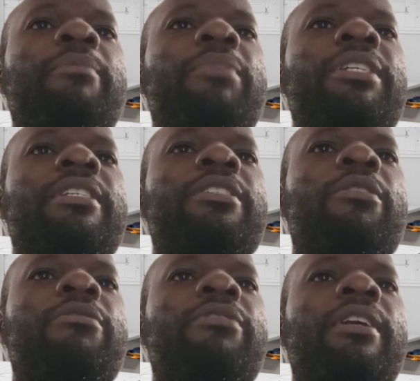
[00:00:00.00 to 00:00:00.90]
the basics
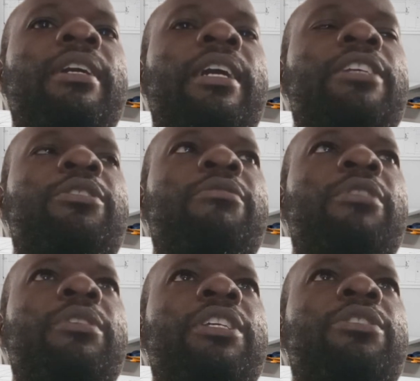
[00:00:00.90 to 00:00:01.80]
of a CAISSON
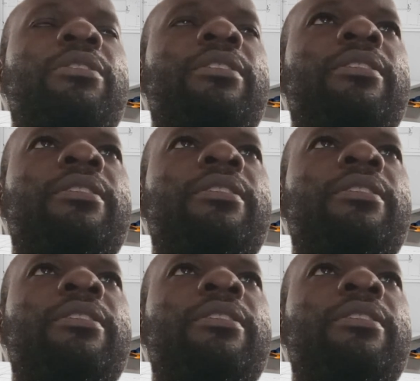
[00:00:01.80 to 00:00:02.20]
foundation.